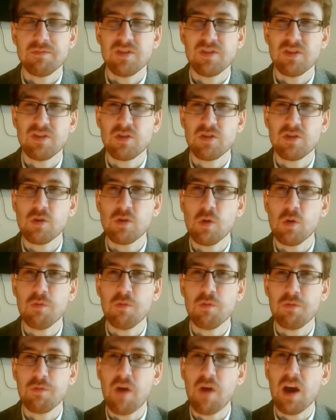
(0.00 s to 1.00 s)

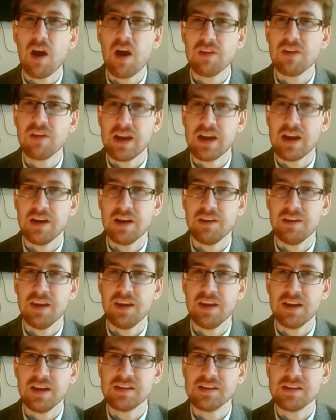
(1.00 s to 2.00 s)
sort of Fastlane, I
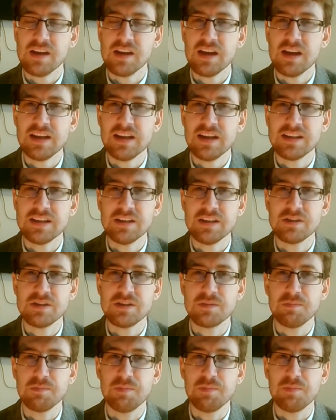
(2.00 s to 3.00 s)
think, certainly
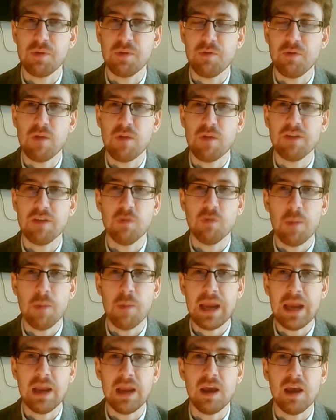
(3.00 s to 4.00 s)
since before
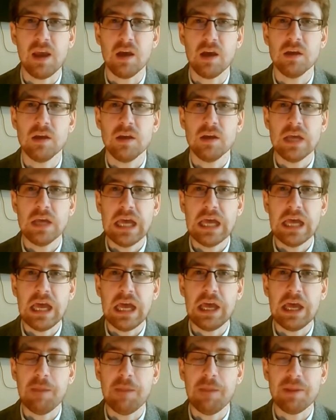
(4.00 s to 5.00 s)
WrestleMania.
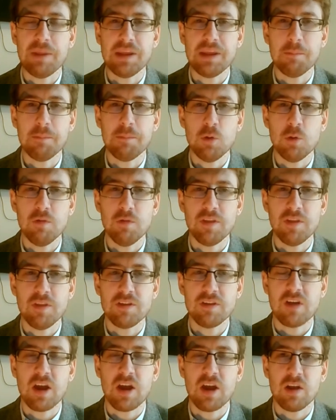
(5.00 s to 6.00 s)
Um, I think moving the
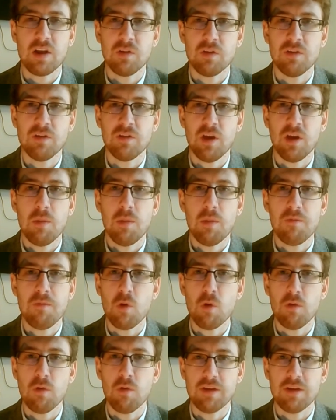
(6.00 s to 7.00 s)
title onto her
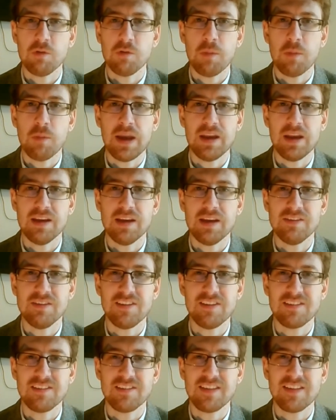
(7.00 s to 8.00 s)
before WrestleMania
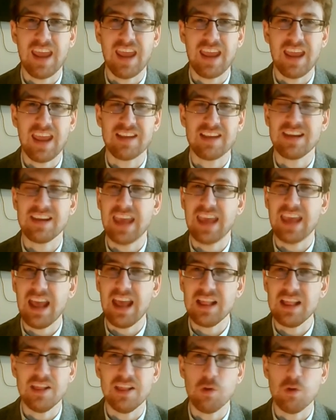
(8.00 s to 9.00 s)
just it
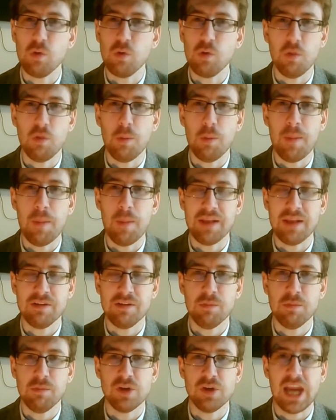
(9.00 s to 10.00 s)
killed all the
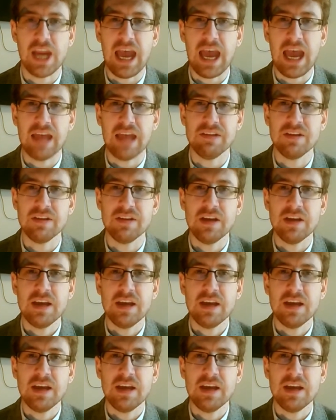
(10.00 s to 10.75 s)
momentum that she had,